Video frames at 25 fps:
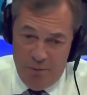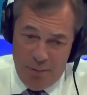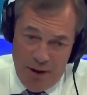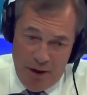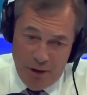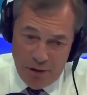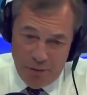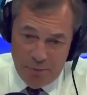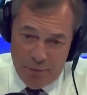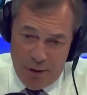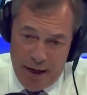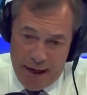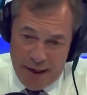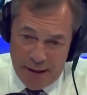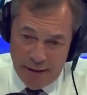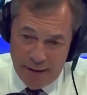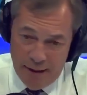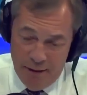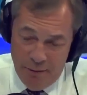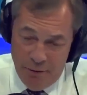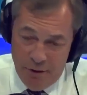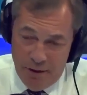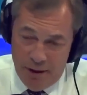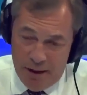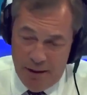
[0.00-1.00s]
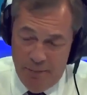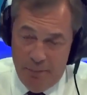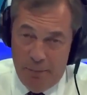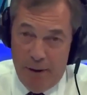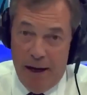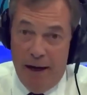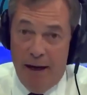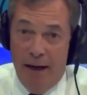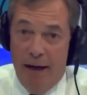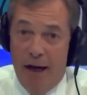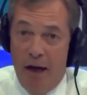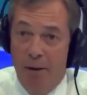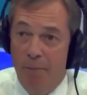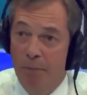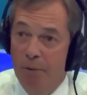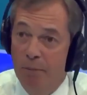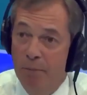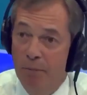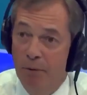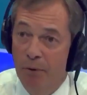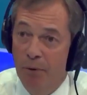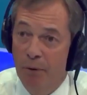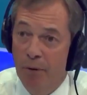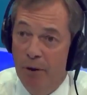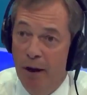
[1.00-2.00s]
post-Brexit with a completely open
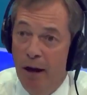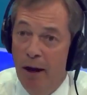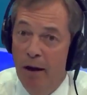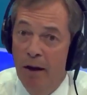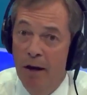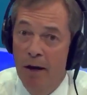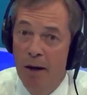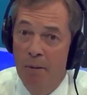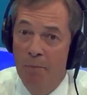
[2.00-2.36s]
border,